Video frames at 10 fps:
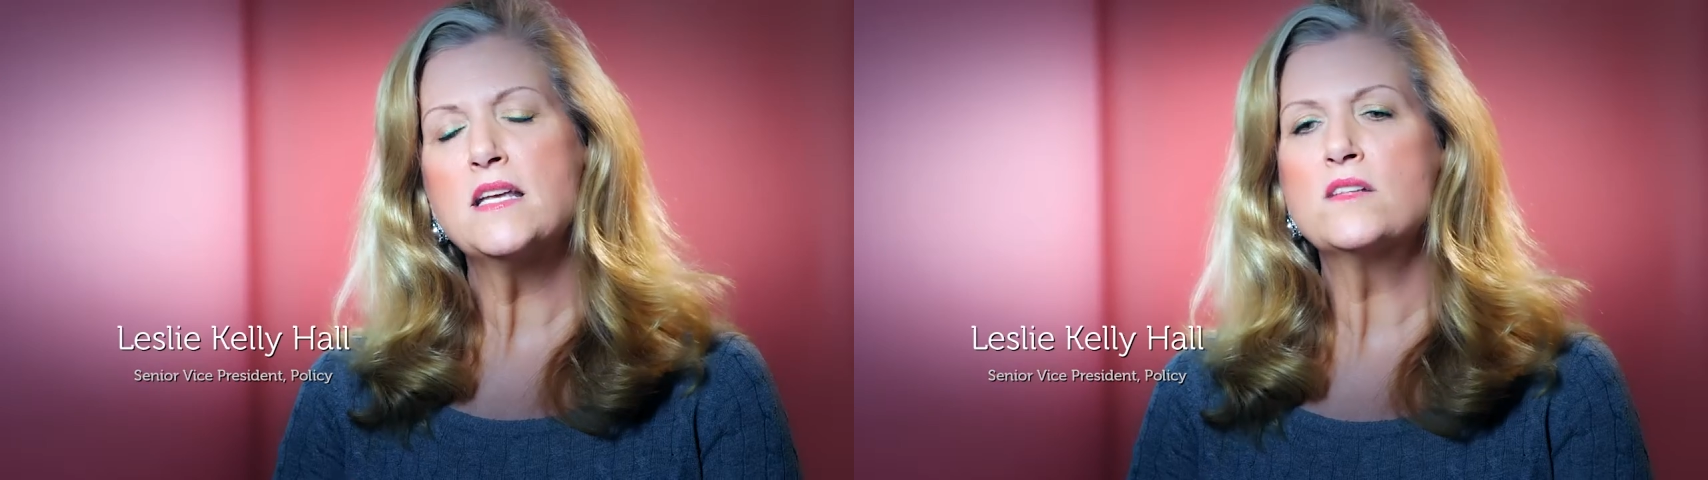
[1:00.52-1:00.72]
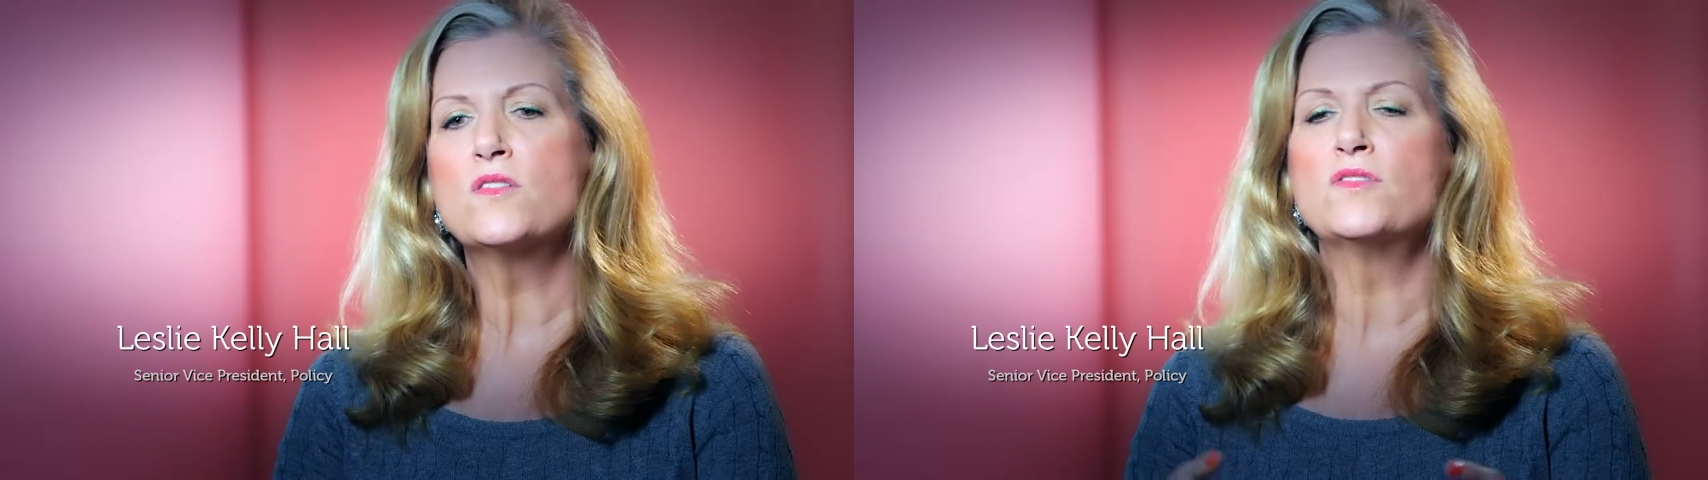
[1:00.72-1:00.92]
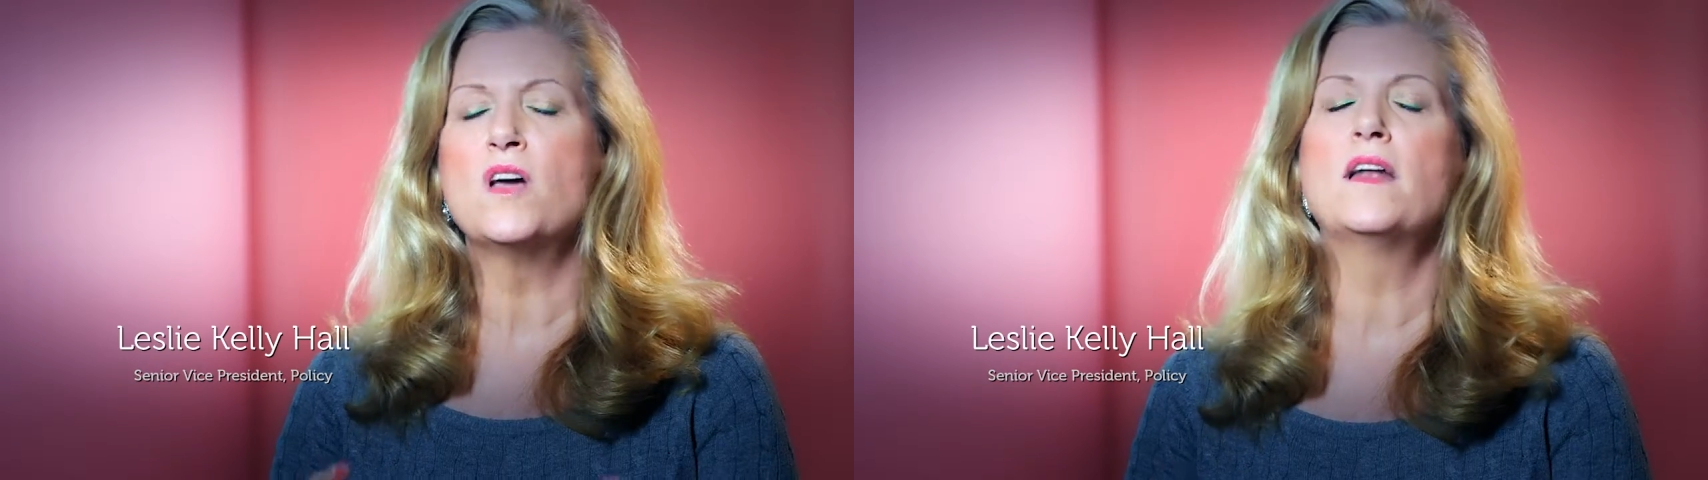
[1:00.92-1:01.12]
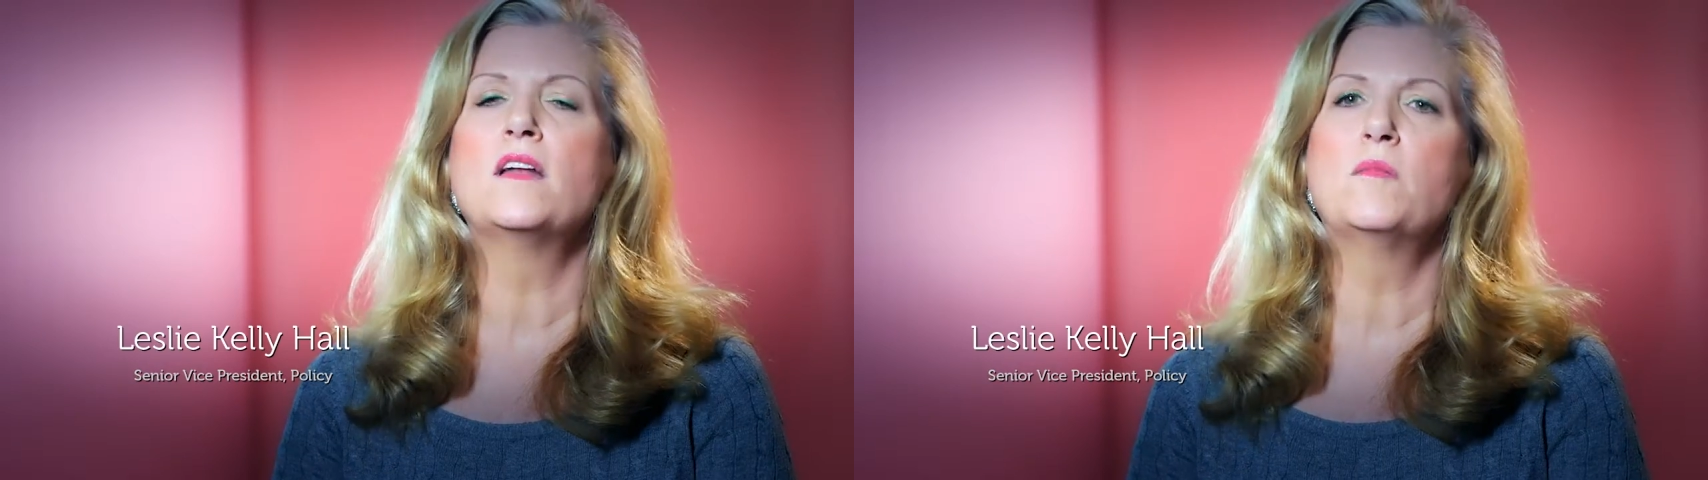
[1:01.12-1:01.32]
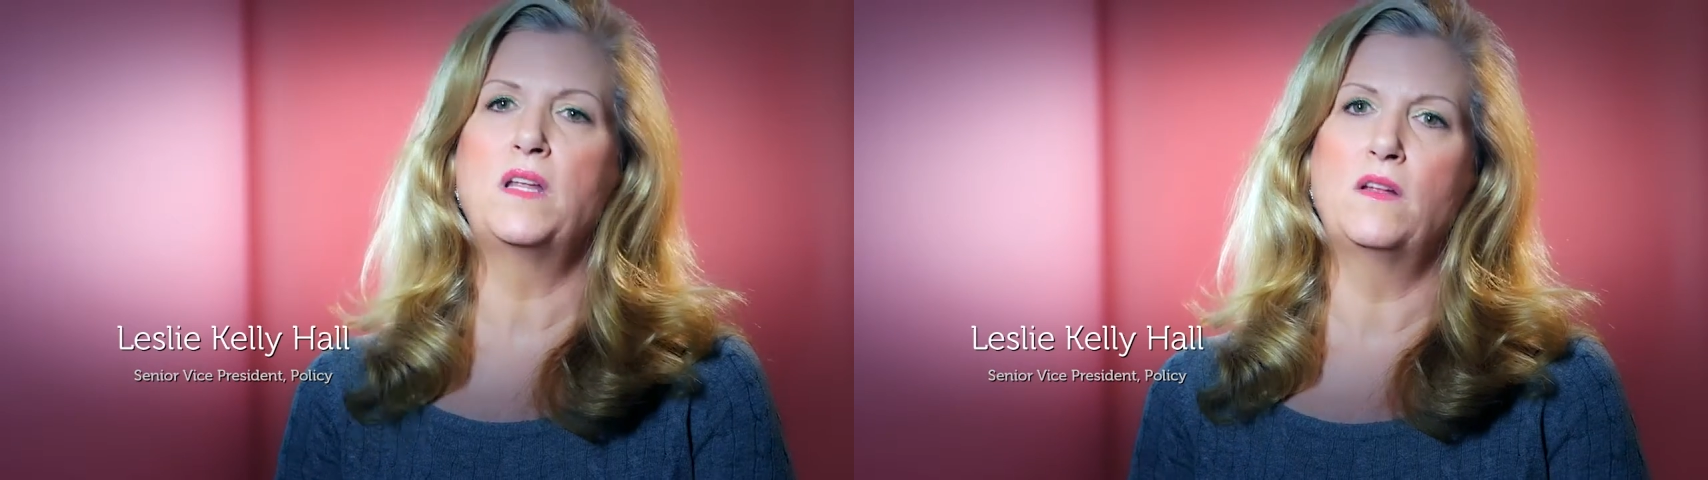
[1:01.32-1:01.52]
things are done in a
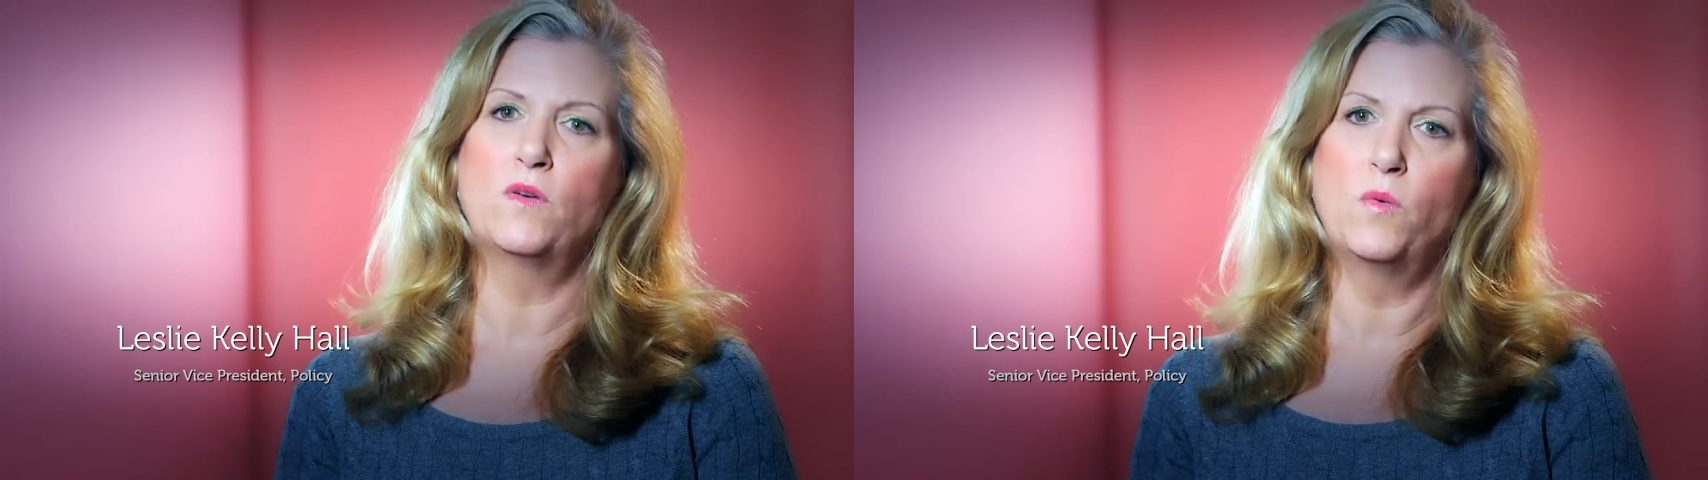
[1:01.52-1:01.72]
meaningful